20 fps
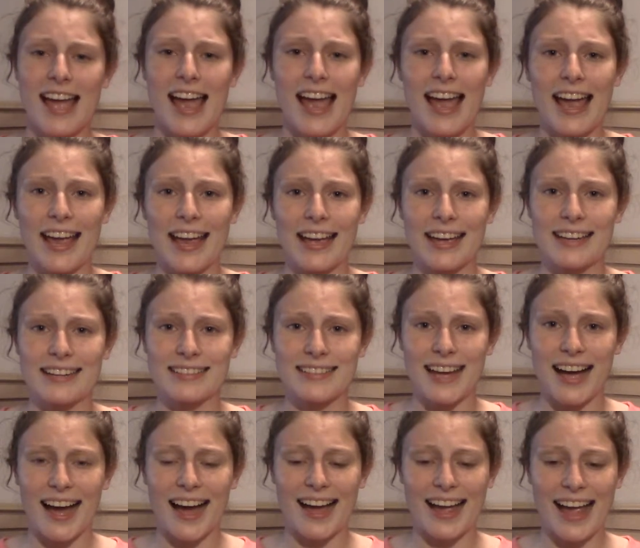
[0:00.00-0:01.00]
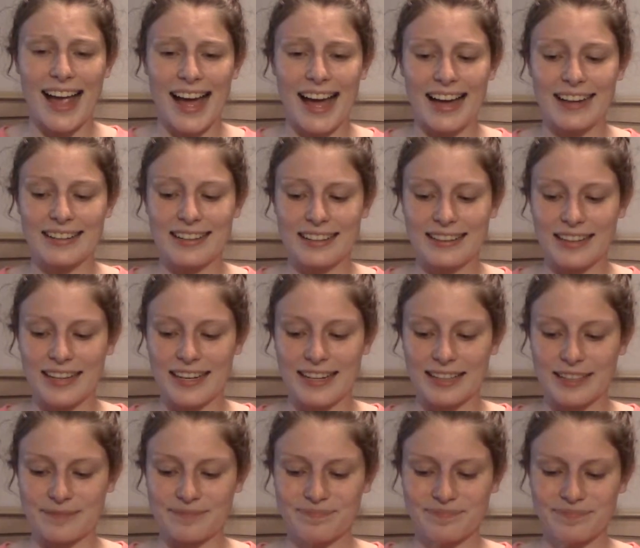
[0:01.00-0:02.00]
and I had, like